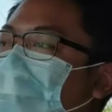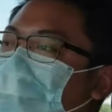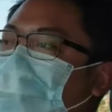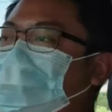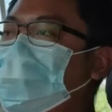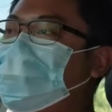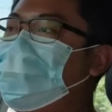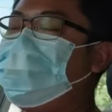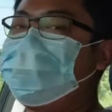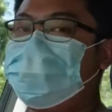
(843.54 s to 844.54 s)

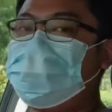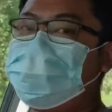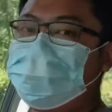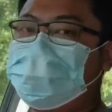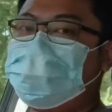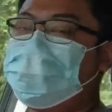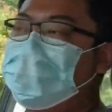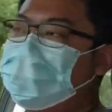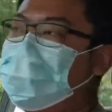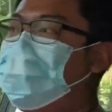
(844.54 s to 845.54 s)
located at the front grille.
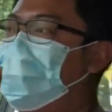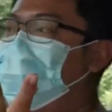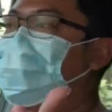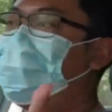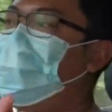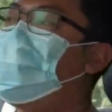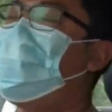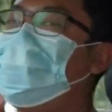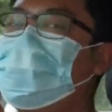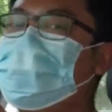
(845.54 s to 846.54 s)
Typically it's
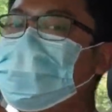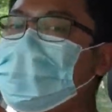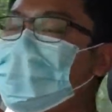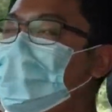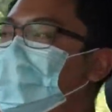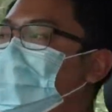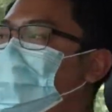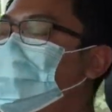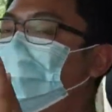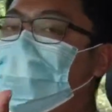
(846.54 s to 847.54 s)
behind
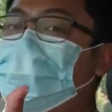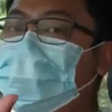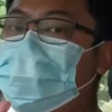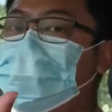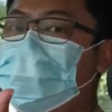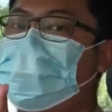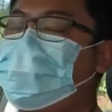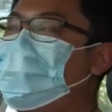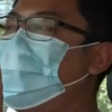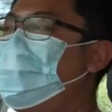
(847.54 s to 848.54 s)
the front logo.
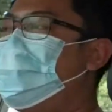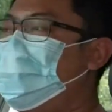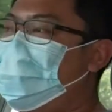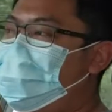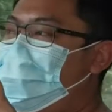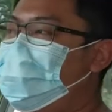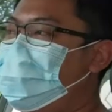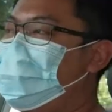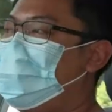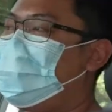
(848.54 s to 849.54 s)
So you see the logo
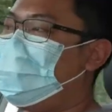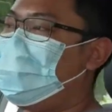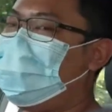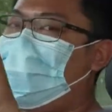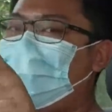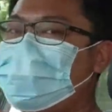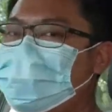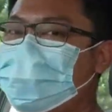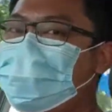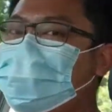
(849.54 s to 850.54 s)
is like a glass,
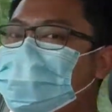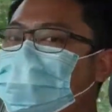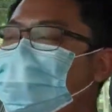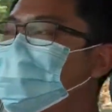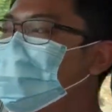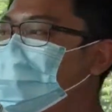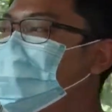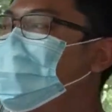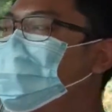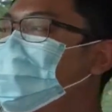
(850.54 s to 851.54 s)
so that is where the
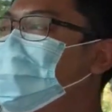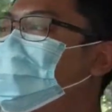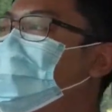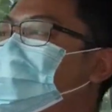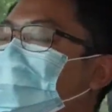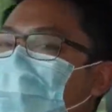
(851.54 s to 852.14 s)
radar usually is. So